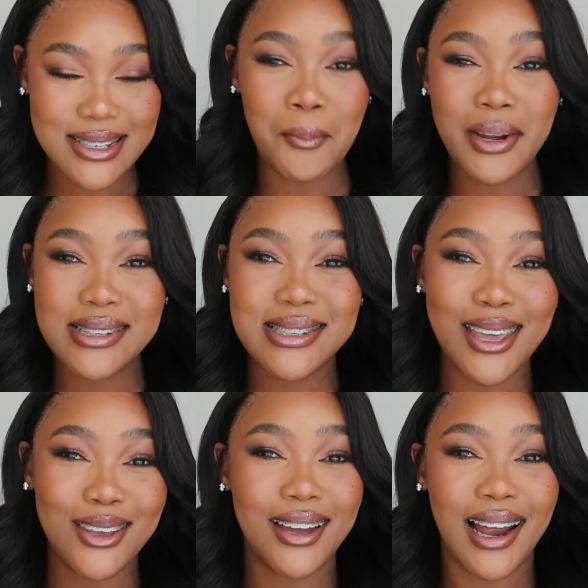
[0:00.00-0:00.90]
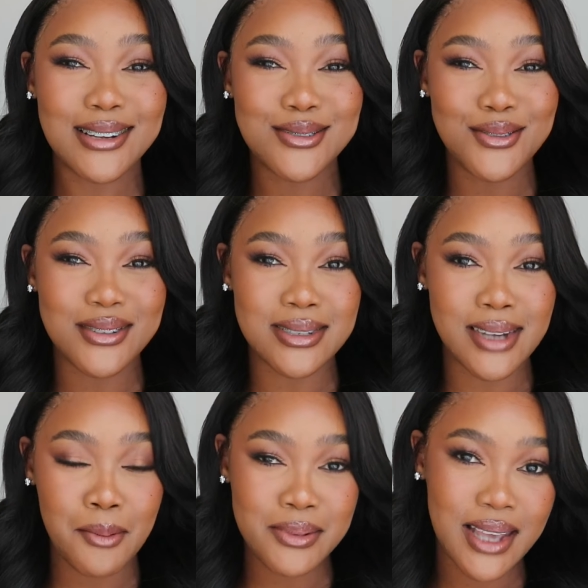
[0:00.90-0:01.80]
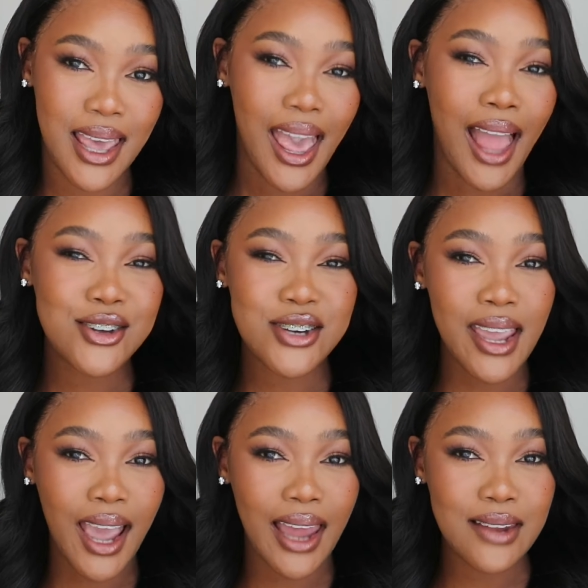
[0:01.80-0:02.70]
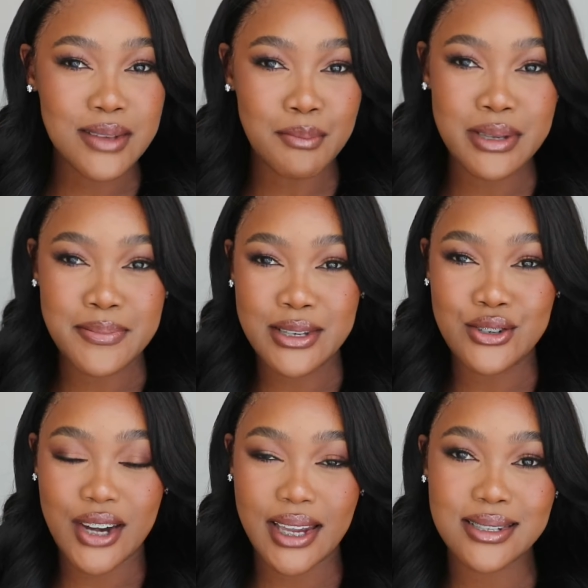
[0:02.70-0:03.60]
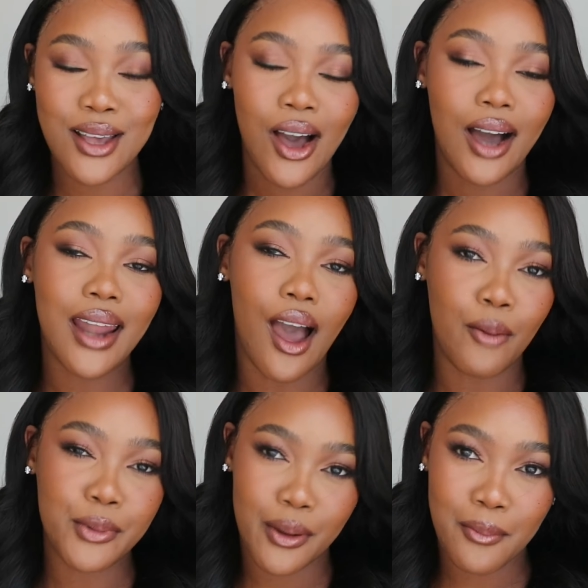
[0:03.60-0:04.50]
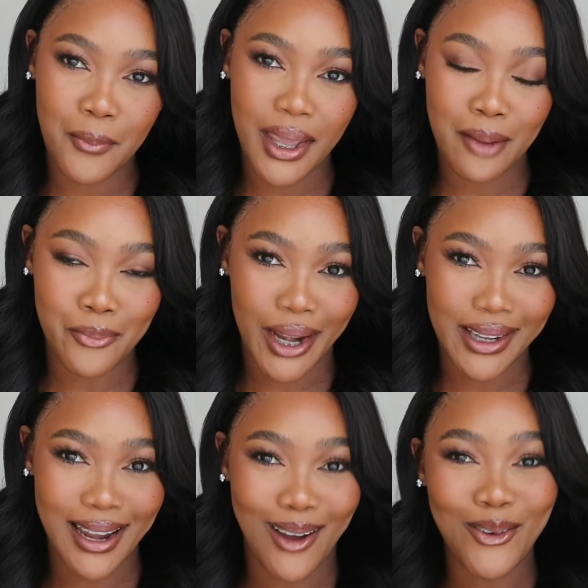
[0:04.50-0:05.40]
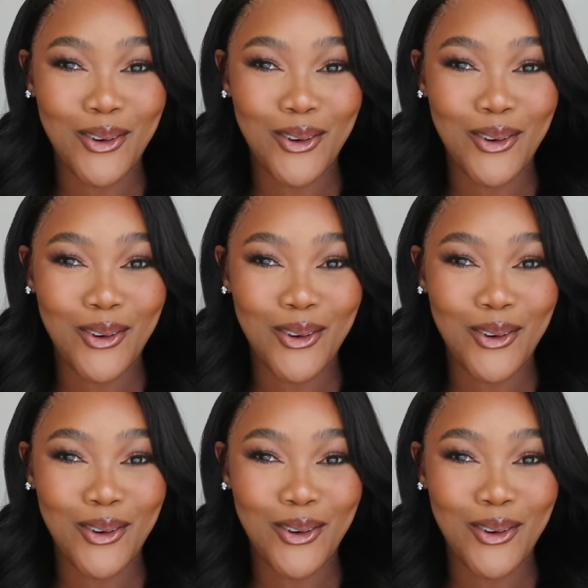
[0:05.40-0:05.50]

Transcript: I'm going to take you guys through the steps and share kind of some tips and tricks on how I'm doing my makeup right now.